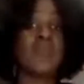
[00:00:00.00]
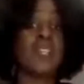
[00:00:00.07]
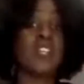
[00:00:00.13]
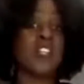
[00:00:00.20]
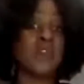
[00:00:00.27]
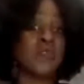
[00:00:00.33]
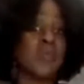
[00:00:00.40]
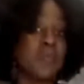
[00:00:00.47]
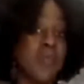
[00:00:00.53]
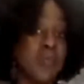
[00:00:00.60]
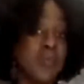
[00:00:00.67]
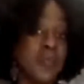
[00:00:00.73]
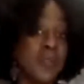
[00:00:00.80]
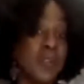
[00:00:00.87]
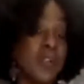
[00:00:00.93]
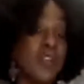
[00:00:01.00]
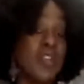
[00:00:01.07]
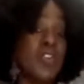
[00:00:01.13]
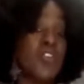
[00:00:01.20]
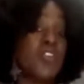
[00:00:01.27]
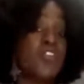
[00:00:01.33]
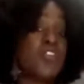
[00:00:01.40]
Because remember,
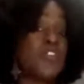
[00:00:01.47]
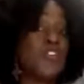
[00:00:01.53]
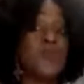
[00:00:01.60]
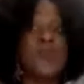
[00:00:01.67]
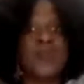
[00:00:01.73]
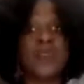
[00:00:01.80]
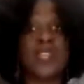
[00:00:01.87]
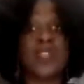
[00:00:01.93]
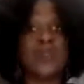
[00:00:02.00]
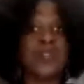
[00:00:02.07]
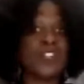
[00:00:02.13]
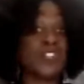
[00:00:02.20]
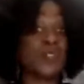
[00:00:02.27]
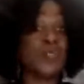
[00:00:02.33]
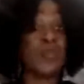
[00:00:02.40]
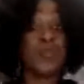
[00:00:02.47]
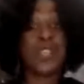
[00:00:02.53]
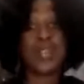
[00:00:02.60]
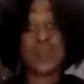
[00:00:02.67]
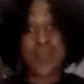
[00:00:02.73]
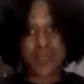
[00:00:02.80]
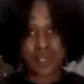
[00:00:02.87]
turmeric, what's so
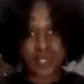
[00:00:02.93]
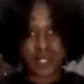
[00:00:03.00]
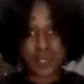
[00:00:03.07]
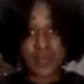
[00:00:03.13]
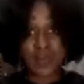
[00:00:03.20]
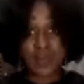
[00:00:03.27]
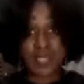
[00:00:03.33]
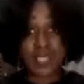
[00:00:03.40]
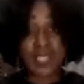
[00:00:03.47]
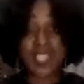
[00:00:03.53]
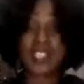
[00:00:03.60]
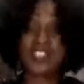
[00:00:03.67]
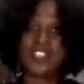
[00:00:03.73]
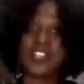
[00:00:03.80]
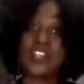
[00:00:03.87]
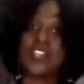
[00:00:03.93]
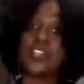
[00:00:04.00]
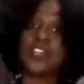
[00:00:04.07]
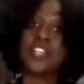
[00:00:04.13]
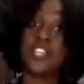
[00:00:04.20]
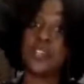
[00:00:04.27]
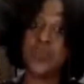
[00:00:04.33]
great about turmeric is the
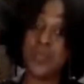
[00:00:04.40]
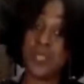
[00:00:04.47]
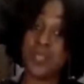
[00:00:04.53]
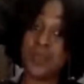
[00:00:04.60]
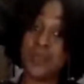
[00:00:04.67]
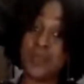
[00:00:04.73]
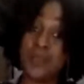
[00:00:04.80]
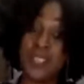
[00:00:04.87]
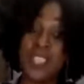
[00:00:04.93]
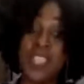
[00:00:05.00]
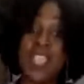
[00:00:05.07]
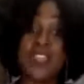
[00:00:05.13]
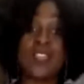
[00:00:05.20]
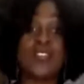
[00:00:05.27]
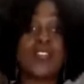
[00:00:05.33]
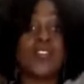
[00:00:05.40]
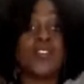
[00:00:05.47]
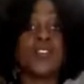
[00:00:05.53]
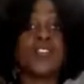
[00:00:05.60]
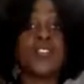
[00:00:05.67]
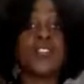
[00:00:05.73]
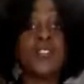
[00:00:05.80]
curcumin. And the
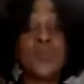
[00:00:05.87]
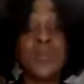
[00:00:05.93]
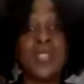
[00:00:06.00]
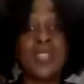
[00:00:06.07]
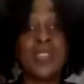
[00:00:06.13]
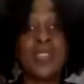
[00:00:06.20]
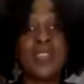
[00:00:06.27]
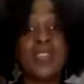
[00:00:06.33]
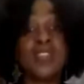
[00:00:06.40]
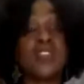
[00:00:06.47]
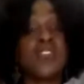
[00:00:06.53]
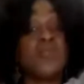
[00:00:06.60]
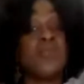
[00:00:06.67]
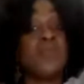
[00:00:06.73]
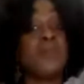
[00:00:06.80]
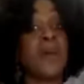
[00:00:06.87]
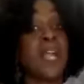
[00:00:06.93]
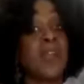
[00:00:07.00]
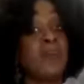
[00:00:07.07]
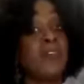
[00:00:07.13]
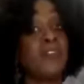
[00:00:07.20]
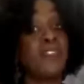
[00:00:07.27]
curcumin, to be
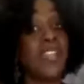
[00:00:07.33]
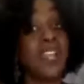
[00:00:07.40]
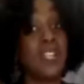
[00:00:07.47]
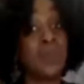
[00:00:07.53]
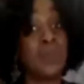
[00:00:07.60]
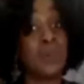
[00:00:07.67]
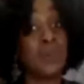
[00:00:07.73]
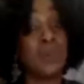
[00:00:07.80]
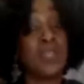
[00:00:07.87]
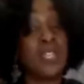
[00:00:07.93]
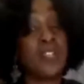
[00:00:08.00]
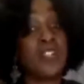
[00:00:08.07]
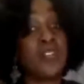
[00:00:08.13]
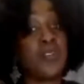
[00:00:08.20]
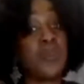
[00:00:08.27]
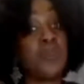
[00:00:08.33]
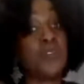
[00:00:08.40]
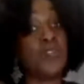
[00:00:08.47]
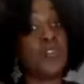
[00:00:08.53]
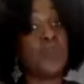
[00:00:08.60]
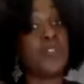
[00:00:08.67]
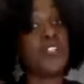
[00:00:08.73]
bioavailable and to
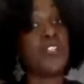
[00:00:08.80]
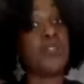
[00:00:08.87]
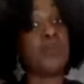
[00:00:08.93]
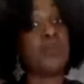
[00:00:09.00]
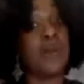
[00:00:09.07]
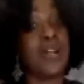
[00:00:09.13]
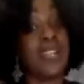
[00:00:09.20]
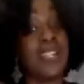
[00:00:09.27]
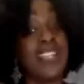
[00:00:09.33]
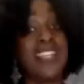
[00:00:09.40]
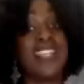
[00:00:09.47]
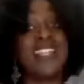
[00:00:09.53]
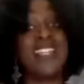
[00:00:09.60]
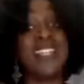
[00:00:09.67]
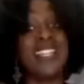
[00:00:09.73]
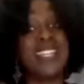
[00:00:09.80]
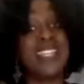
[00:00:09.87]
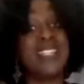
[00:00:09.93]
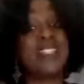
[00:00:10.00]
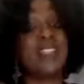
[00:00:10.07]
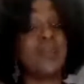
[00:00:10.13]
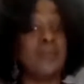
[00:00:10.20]
absorb into your body, it
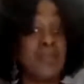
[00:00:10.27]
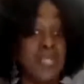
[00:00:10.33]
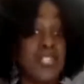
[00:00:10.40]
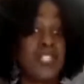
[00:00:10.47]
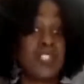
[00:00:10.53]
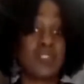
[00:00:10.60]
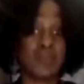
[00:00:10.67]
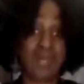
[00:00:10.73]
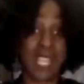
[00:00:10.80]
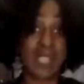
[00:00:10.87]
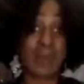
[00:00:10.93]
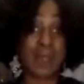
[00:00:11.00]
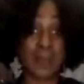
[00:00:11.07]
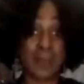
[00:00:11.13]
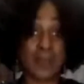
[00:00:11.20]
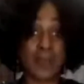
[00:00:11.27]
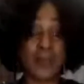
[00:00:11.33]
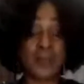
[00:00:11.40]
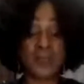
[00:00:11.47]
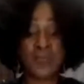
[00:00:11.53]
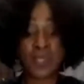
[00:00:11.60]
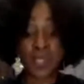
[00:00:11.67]
needs a pinch of black
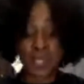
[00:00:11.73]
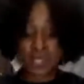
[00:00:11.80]
pepper.